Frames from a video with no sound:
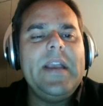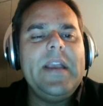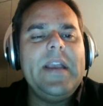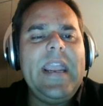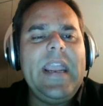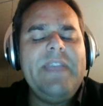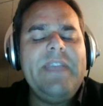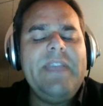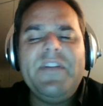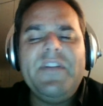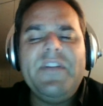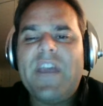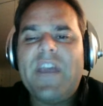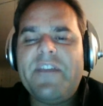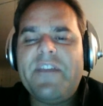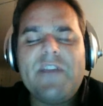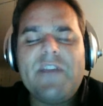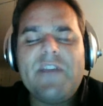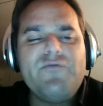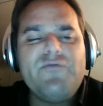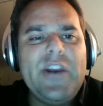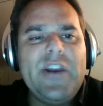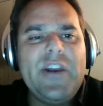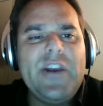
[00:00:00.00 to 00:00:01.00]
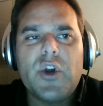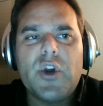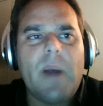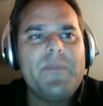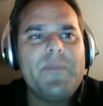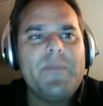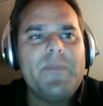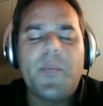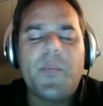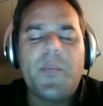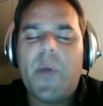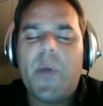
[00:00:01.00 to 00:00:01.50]
Even if they're really not
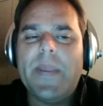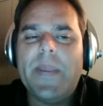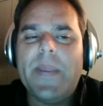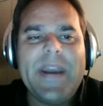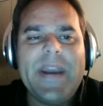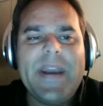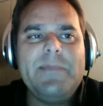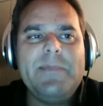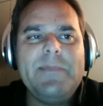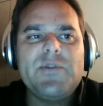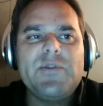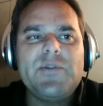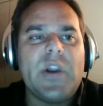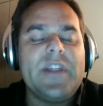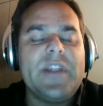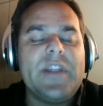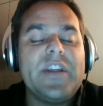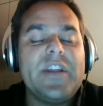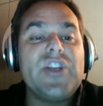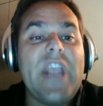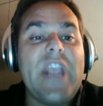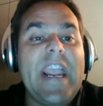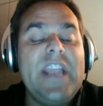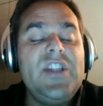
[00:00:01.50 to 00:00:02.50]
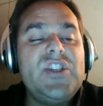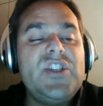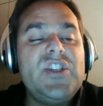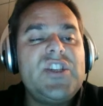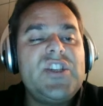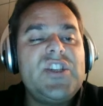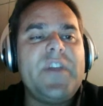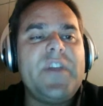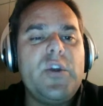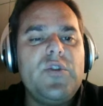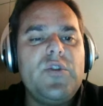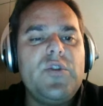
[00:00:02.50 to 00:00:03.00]
comfortable putting the name to anything, to
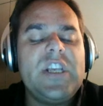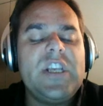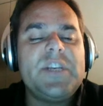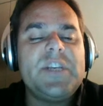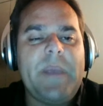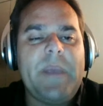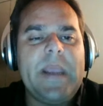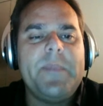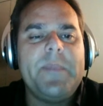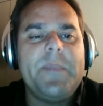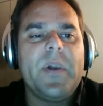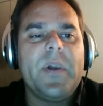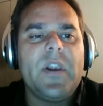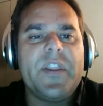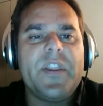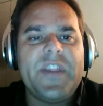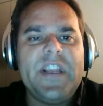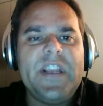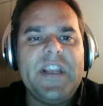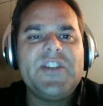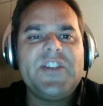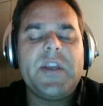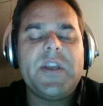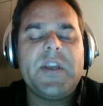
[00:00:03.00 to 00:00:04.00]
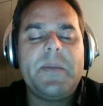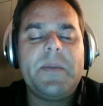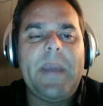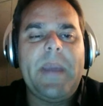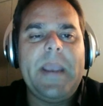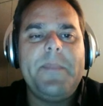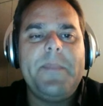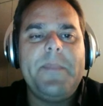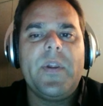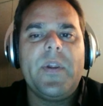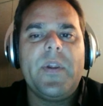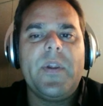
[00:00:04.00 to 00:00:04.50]
interview these people. These are the
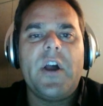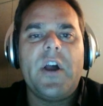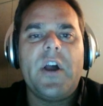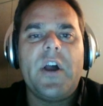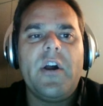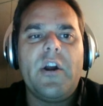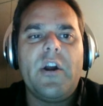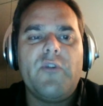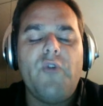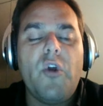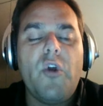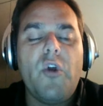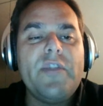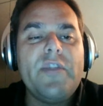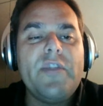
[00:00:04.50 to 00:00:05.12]
people that are on the